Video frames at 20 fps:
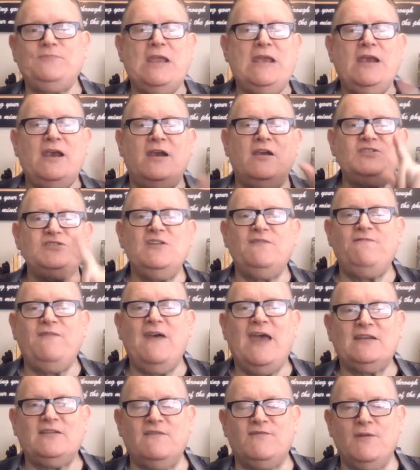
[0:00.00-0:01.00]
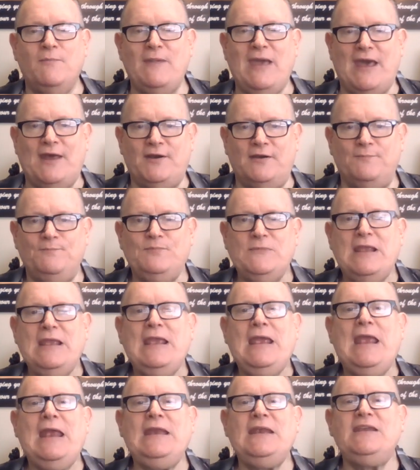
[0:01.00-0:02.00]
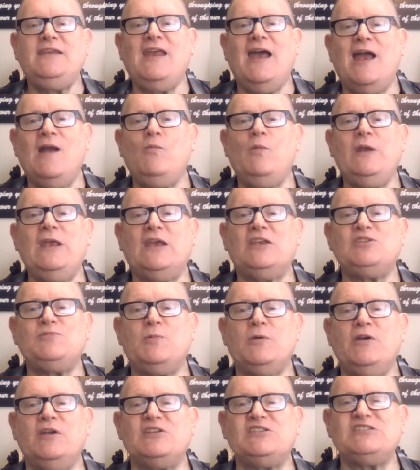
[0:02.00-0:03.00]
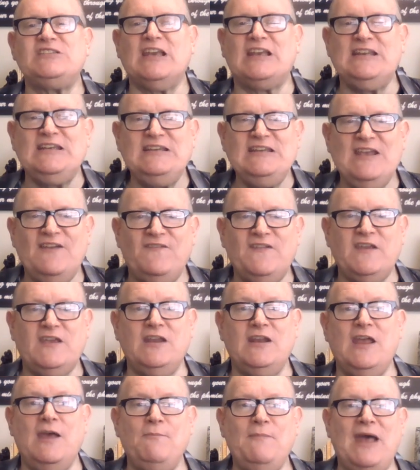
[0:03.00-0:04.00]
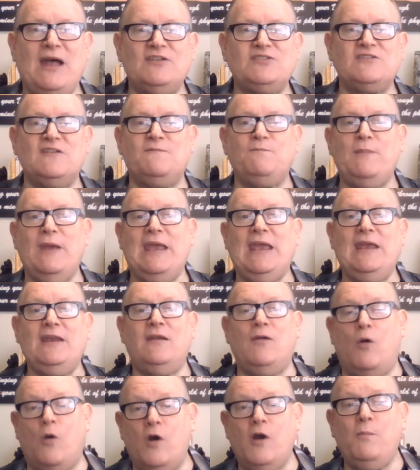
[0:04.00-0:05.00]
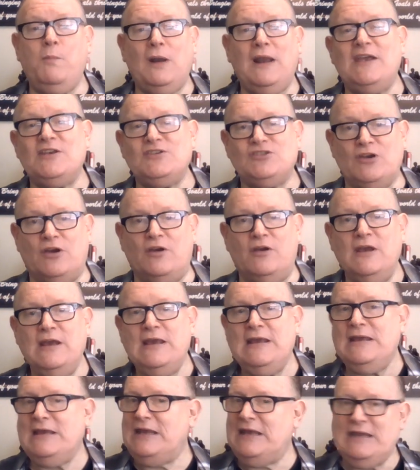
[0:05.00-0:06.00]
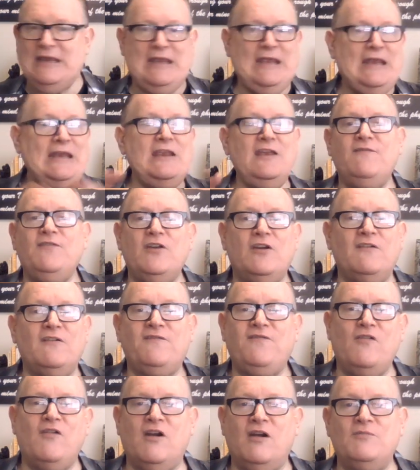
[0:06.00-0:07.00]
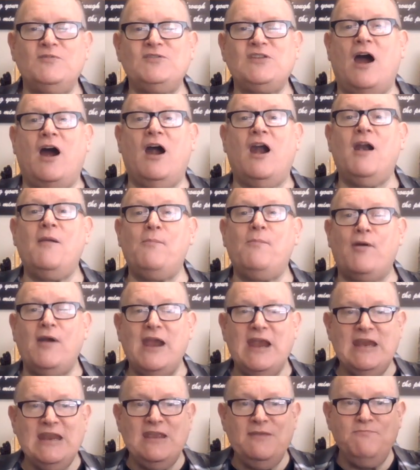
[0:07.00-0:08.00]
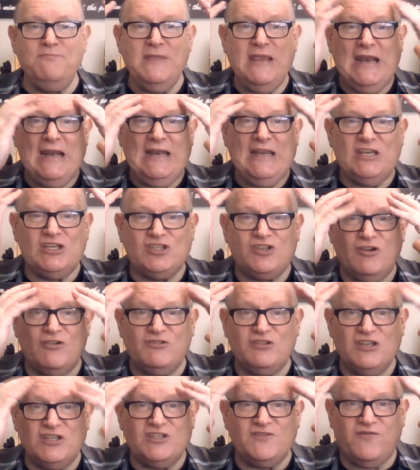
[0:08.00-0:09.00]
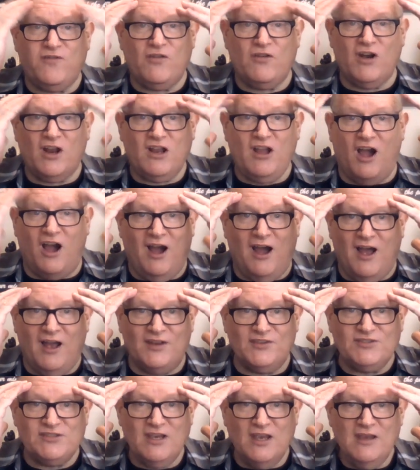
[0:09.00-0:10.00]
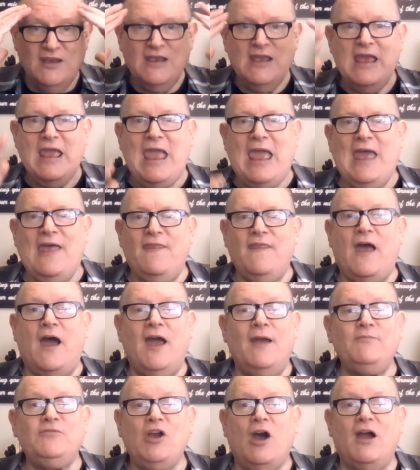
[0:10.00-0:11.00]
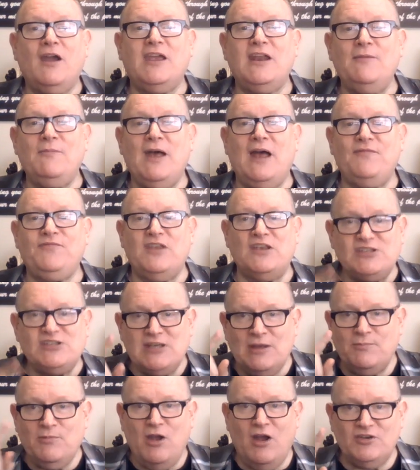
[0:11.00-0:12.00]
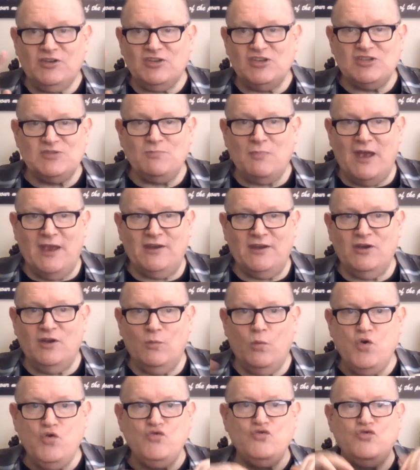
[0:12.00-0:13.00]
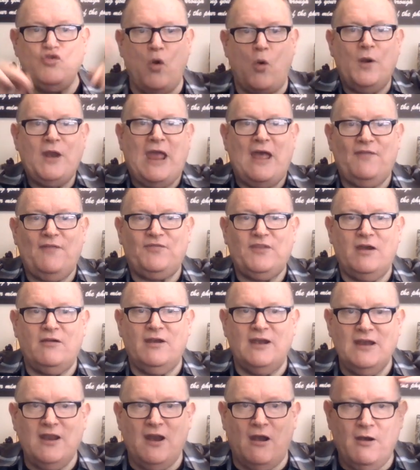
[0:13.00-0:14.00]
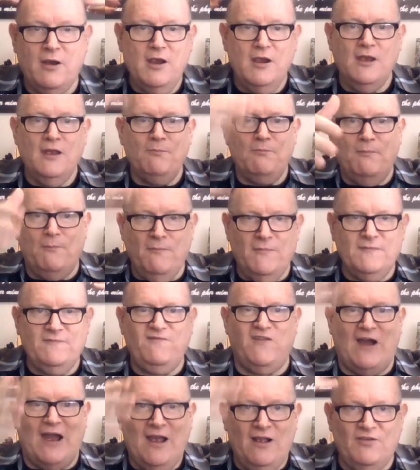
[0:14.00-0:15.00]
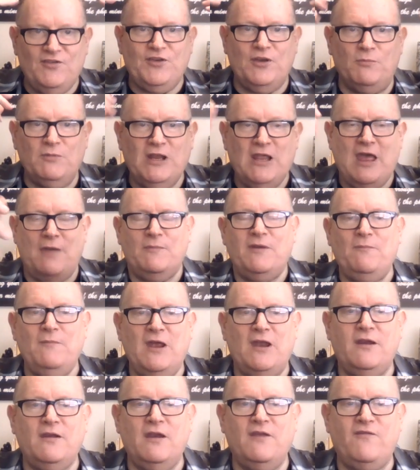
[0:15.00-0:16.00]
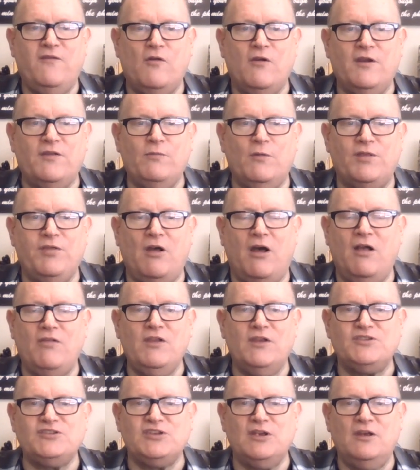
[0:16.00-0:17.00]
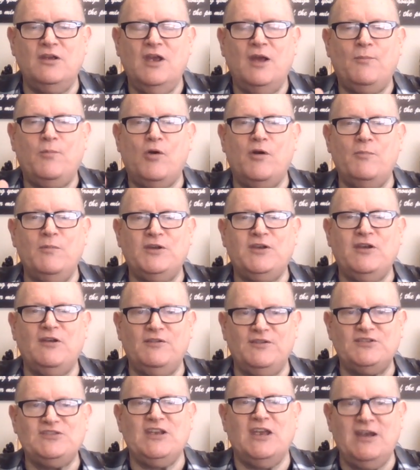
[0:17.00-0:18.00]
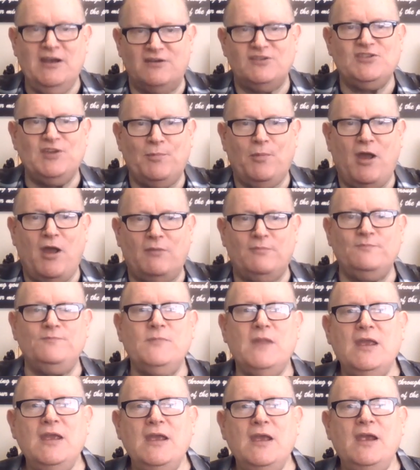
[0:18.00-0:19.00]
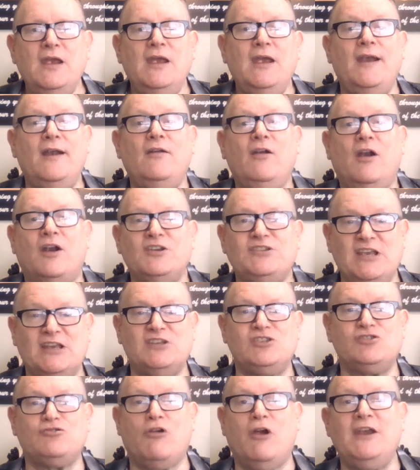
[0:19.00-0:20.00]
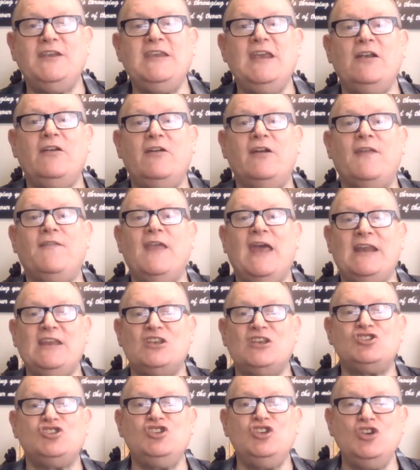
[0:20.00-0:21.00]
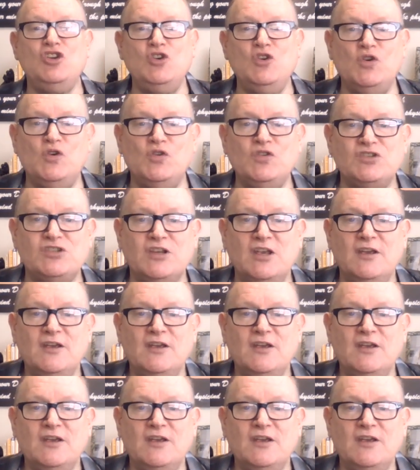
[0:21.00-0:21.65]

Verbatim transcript: Here's the fact of the matter. Anytime we experience significant amounts of pain or pleasure in any of their forms, our brain immediately searches for a cause. And I'm talking about the subconscious mind going out there in our mm, files and coming forth with all the support material to say, here's the problem. Here are six criteria that is used